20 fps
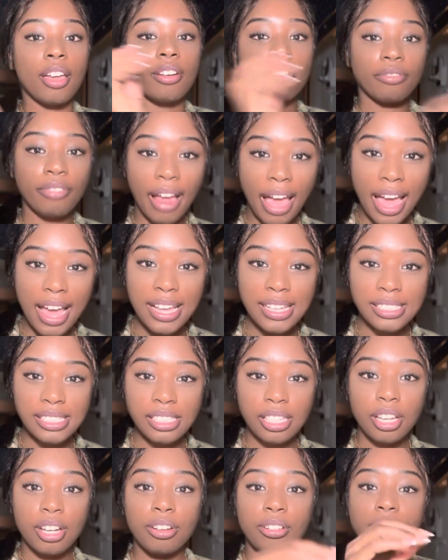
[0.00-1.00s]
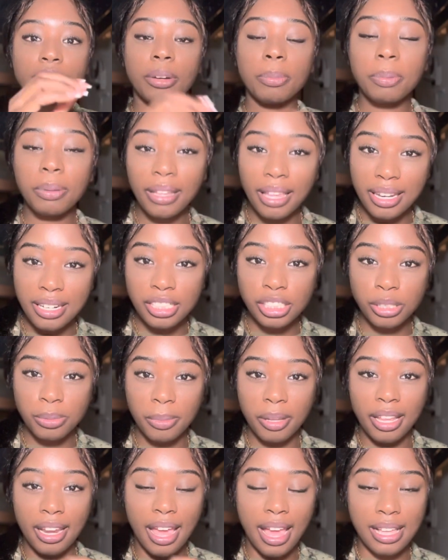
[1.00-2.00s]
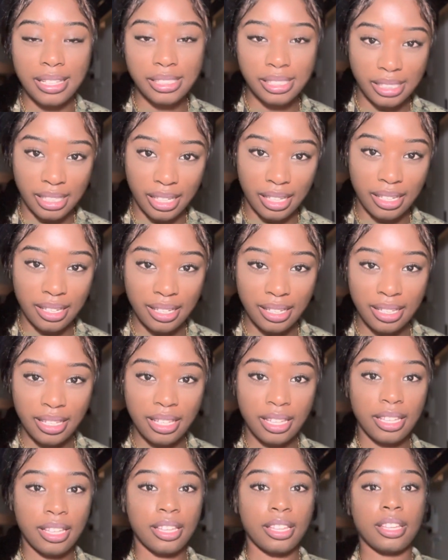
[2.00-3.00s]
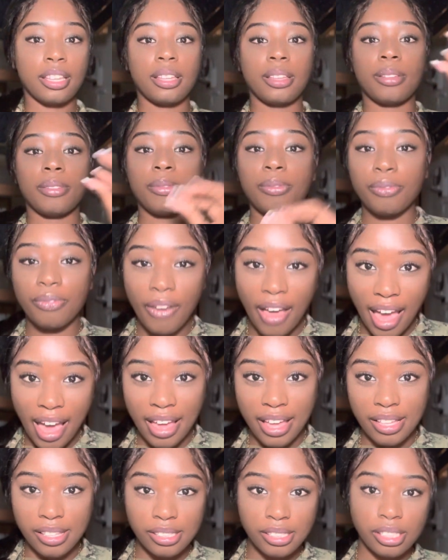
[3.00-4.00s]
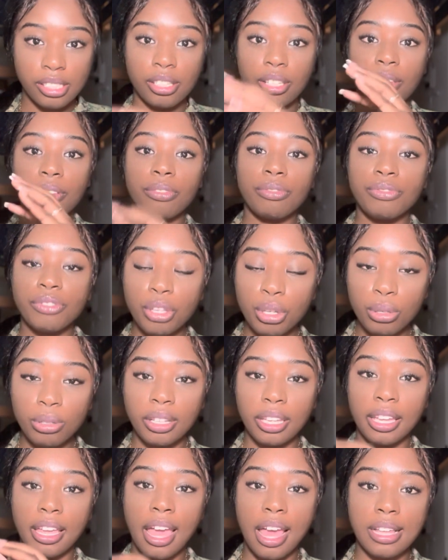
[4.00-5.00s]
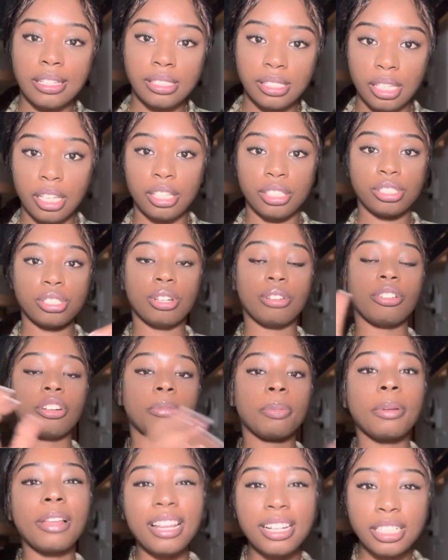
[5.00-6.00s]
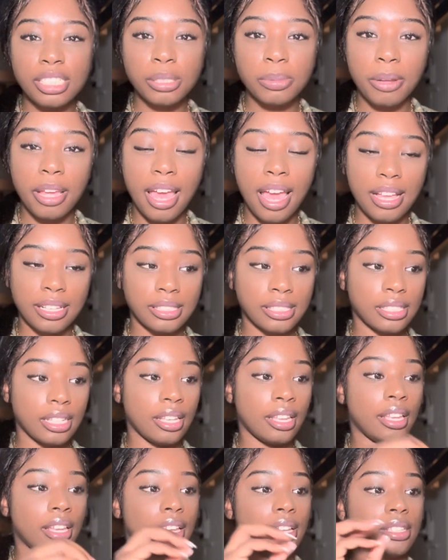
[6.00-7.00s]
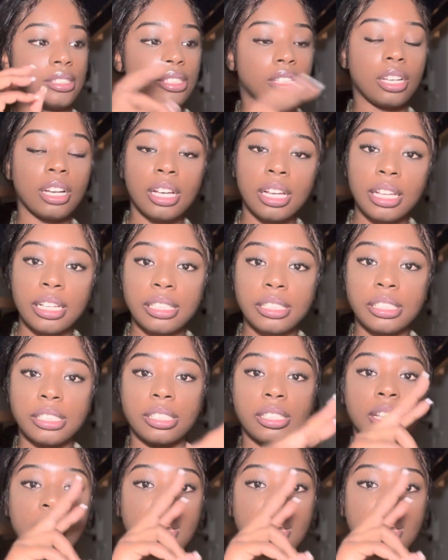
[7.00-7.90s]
RAS, replenishment at sea. FAST, fueling at sea. So replenishment at sea is goods,